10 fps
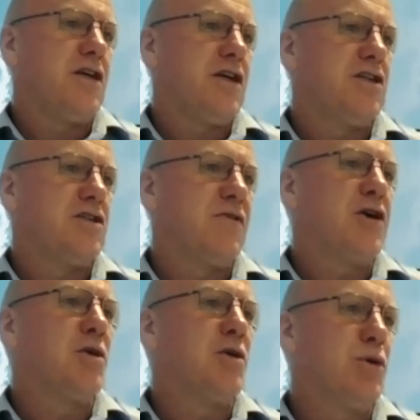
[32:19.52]
is
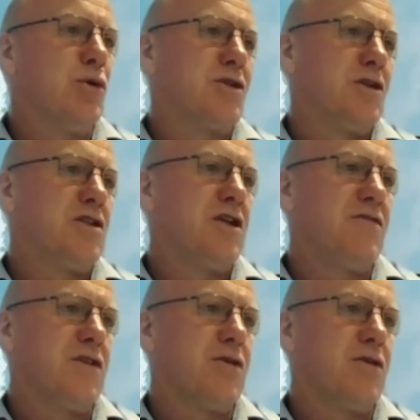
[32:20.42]
very important,
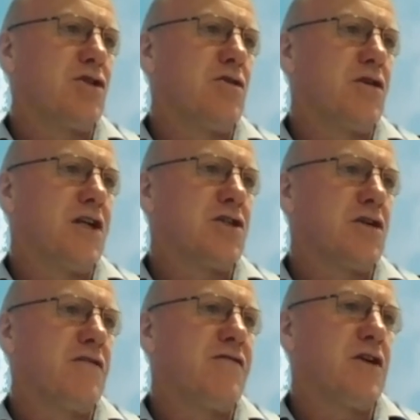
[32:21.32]
even though it's not
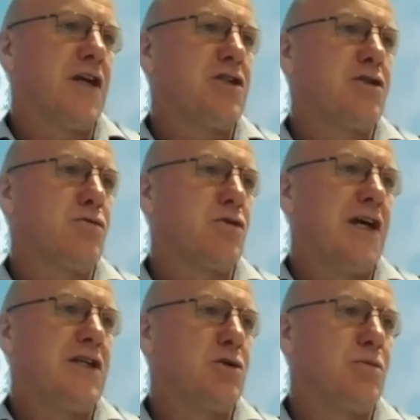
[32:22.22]
necessarily a financial
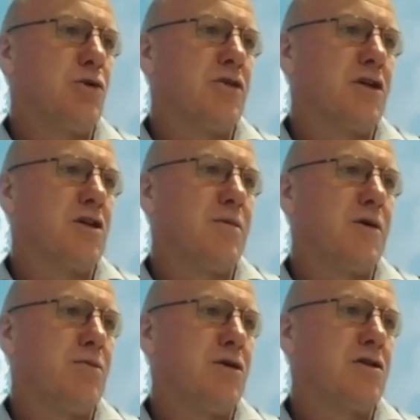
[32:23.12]
tangible thing at the
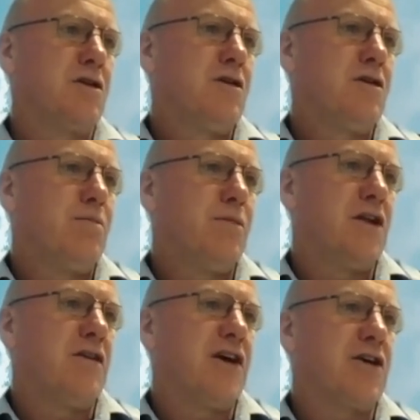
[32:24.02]
moment
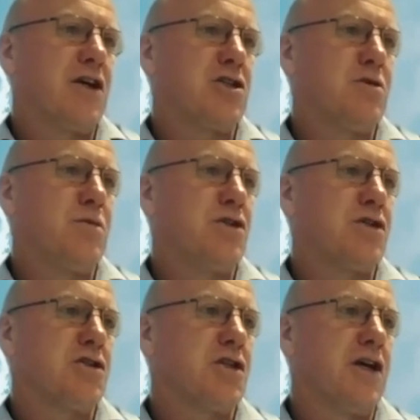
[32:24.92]
many of our customers
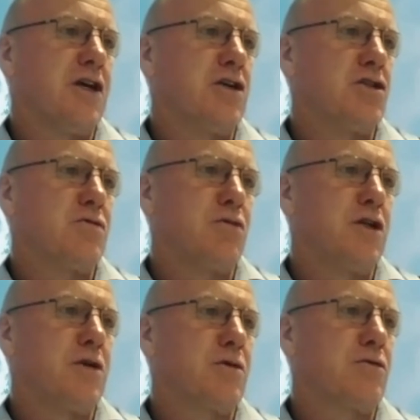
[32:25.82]
are saying it's
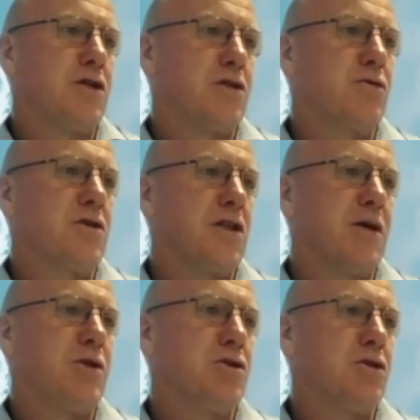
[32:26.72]
really critical to their
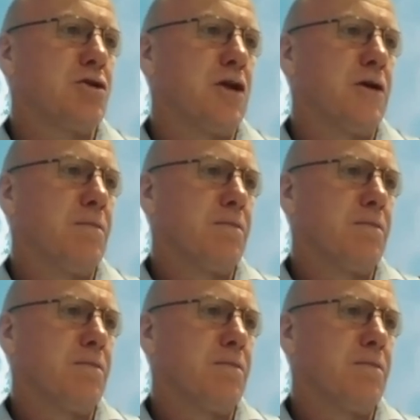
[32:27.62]
business. So.